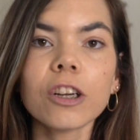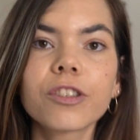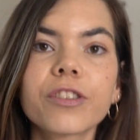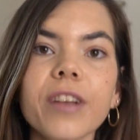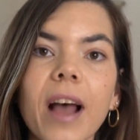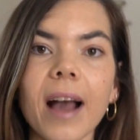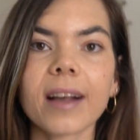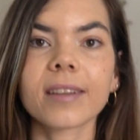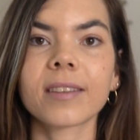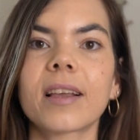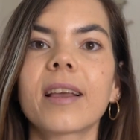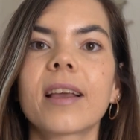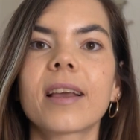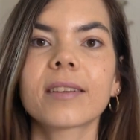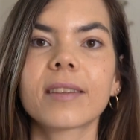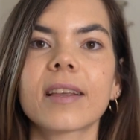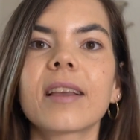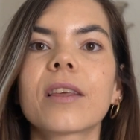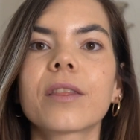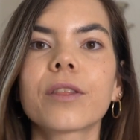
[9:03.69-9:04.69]
Jax
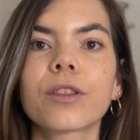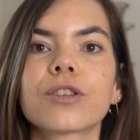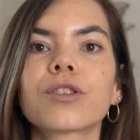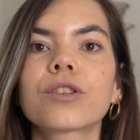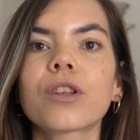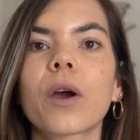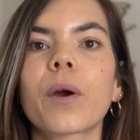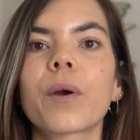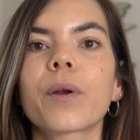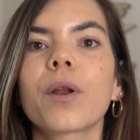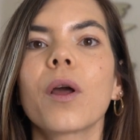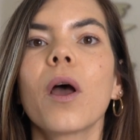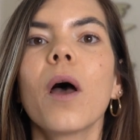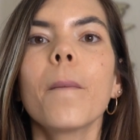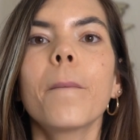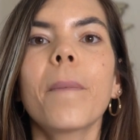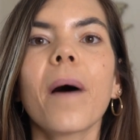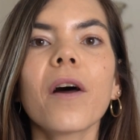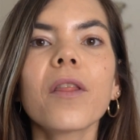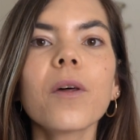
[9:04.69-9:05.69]
is in the zone.
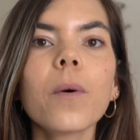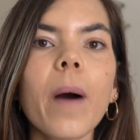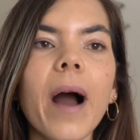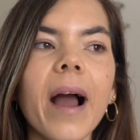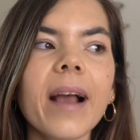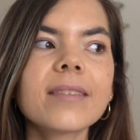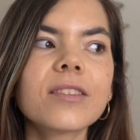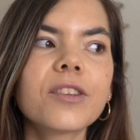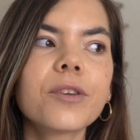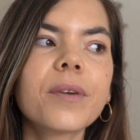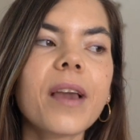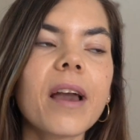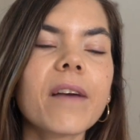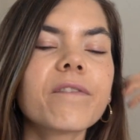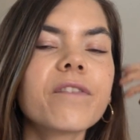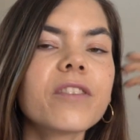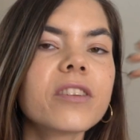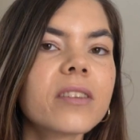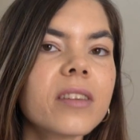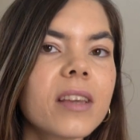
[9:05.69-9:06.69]
But otherwise, you
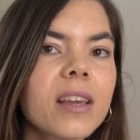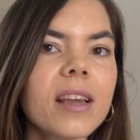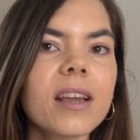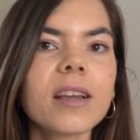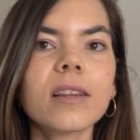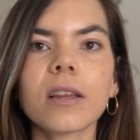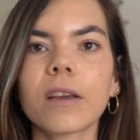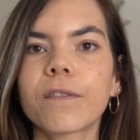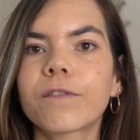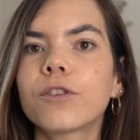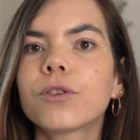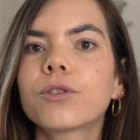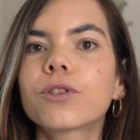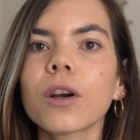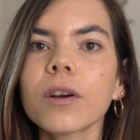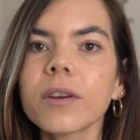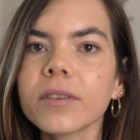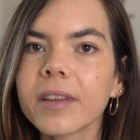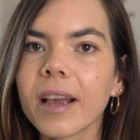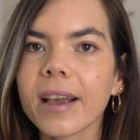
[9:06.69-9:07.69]
get fatigued if you
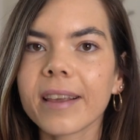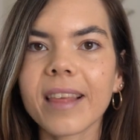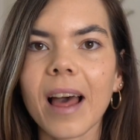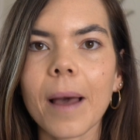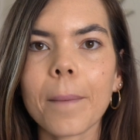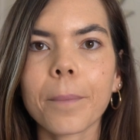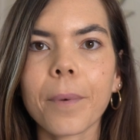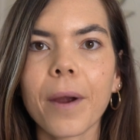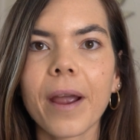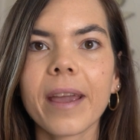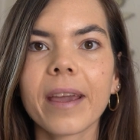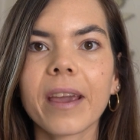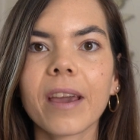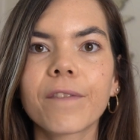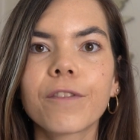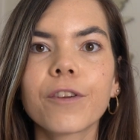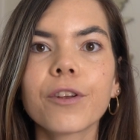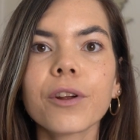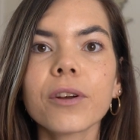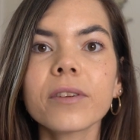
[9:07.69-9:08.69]
don't take that break.
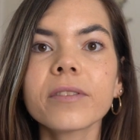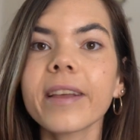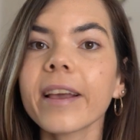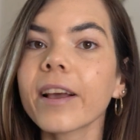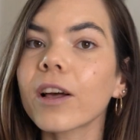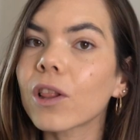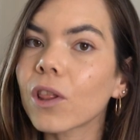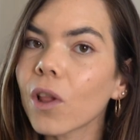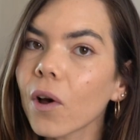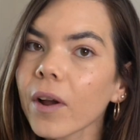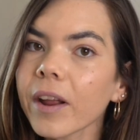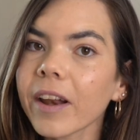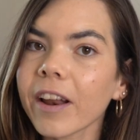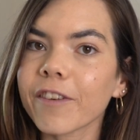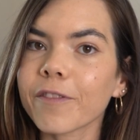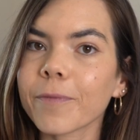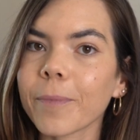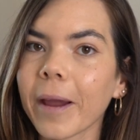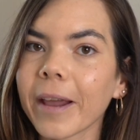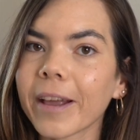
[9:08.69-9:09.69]
If you don't take a long
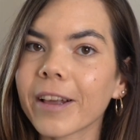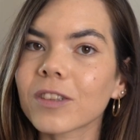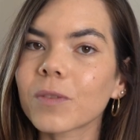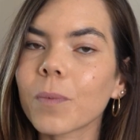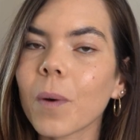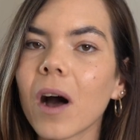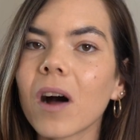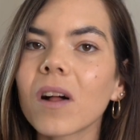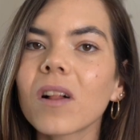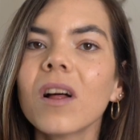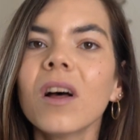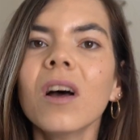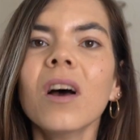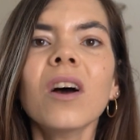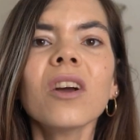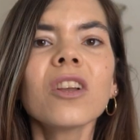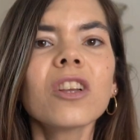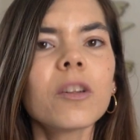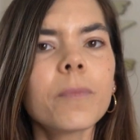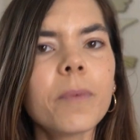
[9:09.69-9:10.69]
enough break as well,
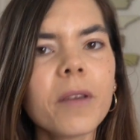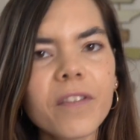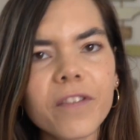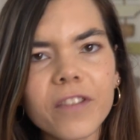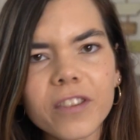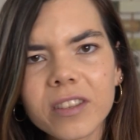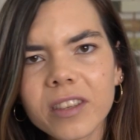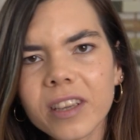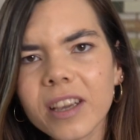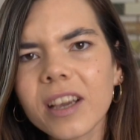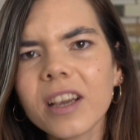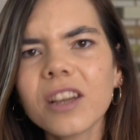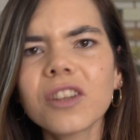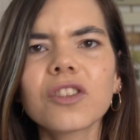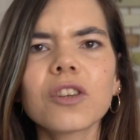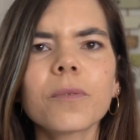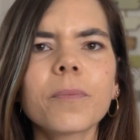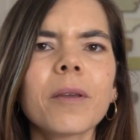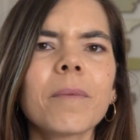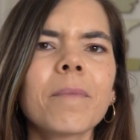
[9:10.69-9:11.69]
you'll be
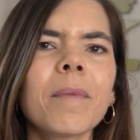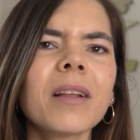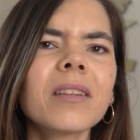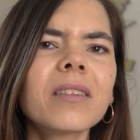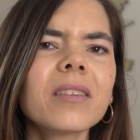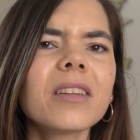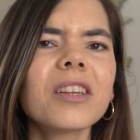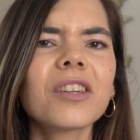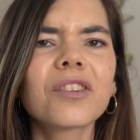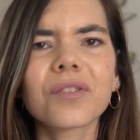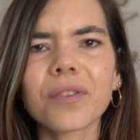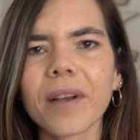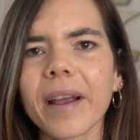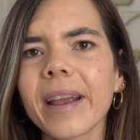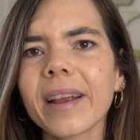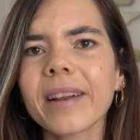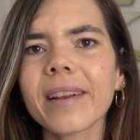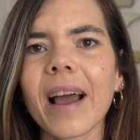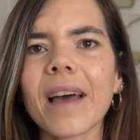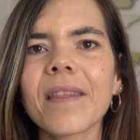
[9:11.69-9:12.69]
fatigued, you'll be mentally
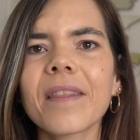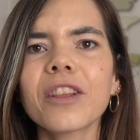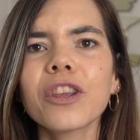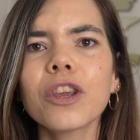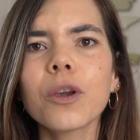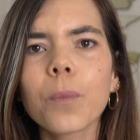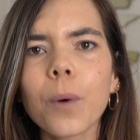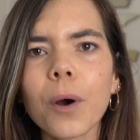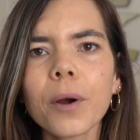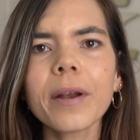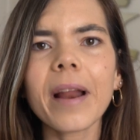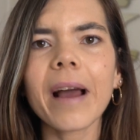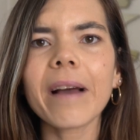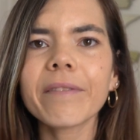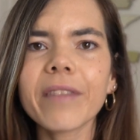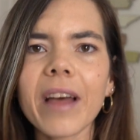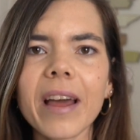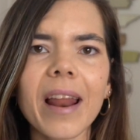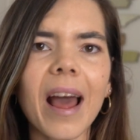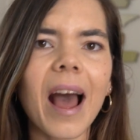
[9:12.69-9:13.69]
drained, and then you won't
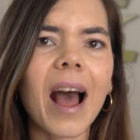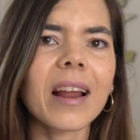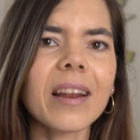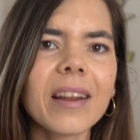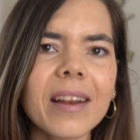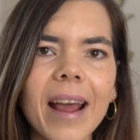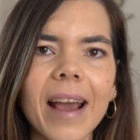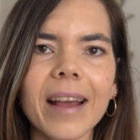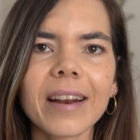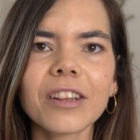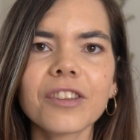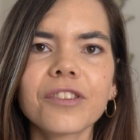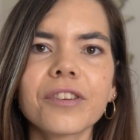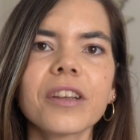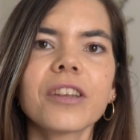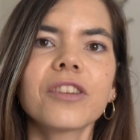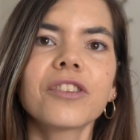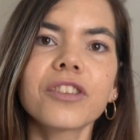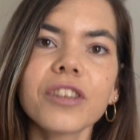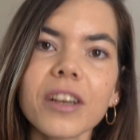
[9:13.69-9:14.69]
have that added
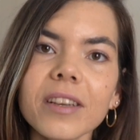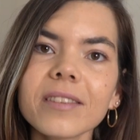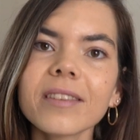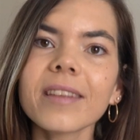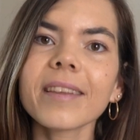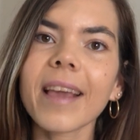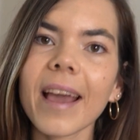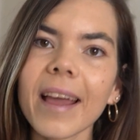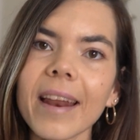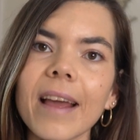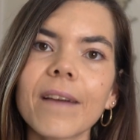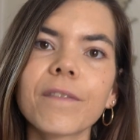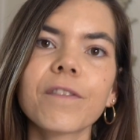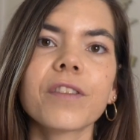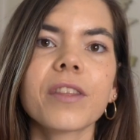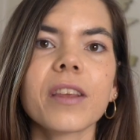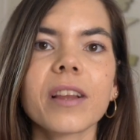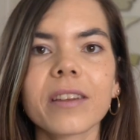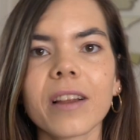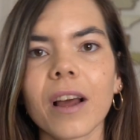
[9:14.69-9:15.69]
energy just to get
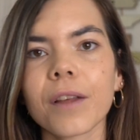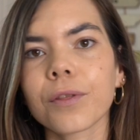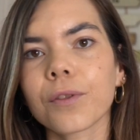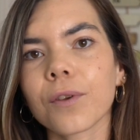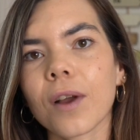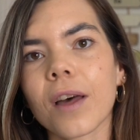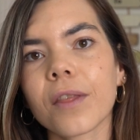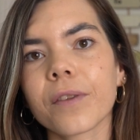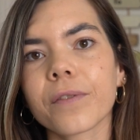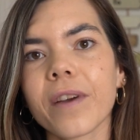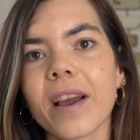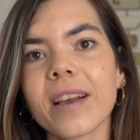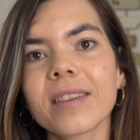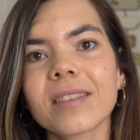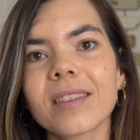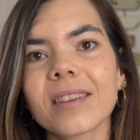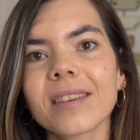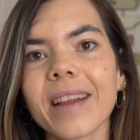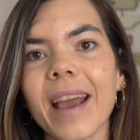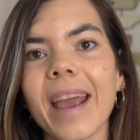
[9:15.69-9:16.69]
everything done throughout the
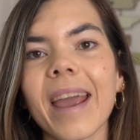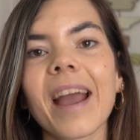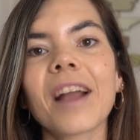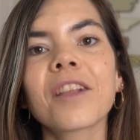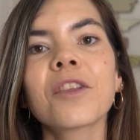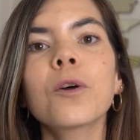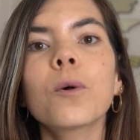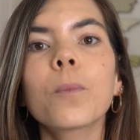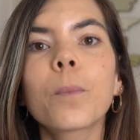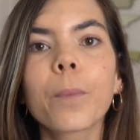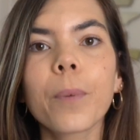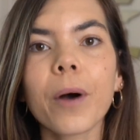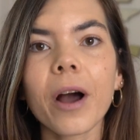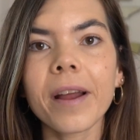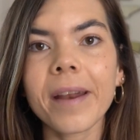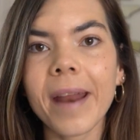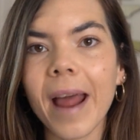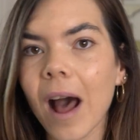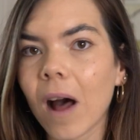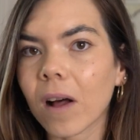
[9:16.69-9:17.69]
rest of the day, and you'll
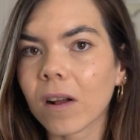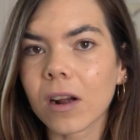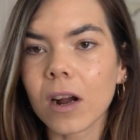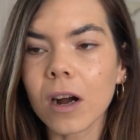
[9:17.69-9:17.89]
burn out.